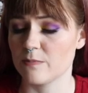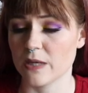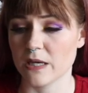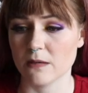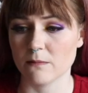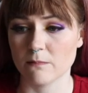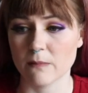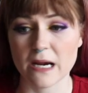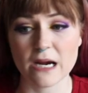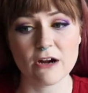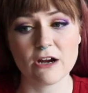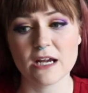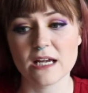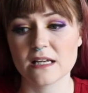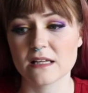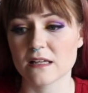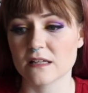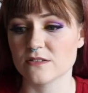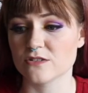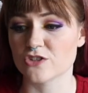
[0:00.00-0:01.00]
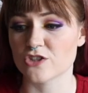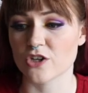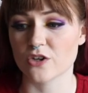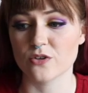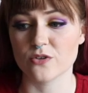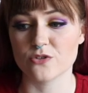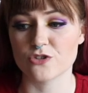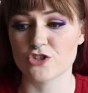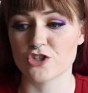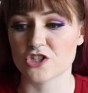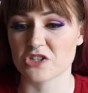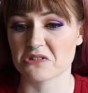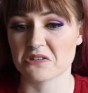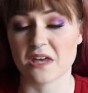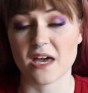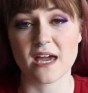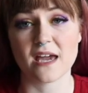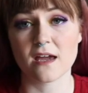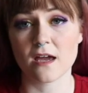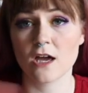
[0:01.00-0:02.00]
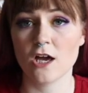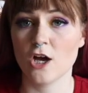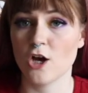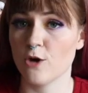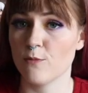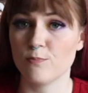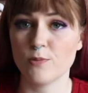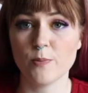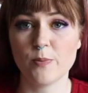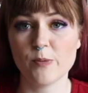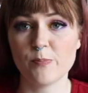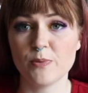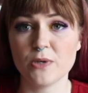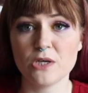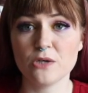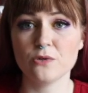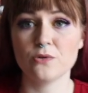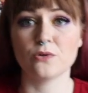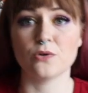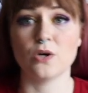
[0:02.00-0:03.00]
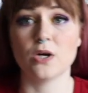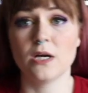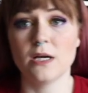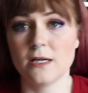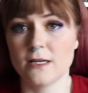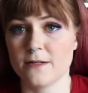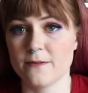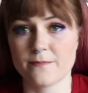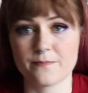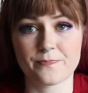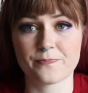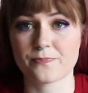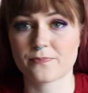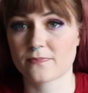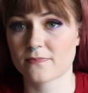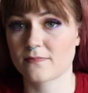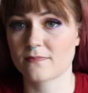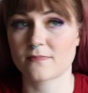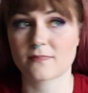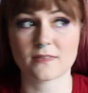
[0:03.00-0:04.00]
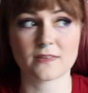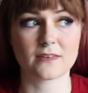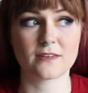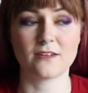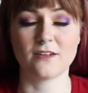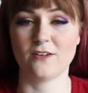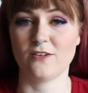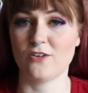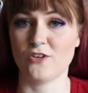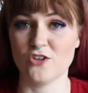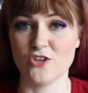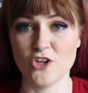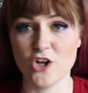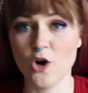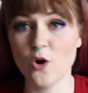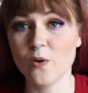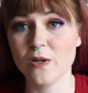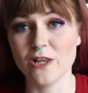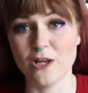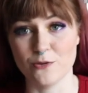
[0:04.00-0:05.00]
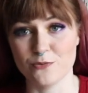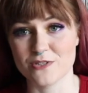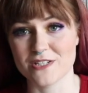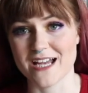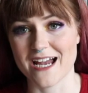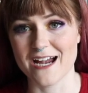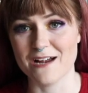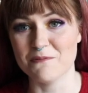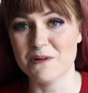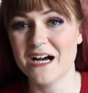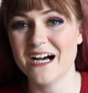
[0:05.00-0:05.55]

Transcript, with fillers: being married and so it was just like pew pew pew no alone time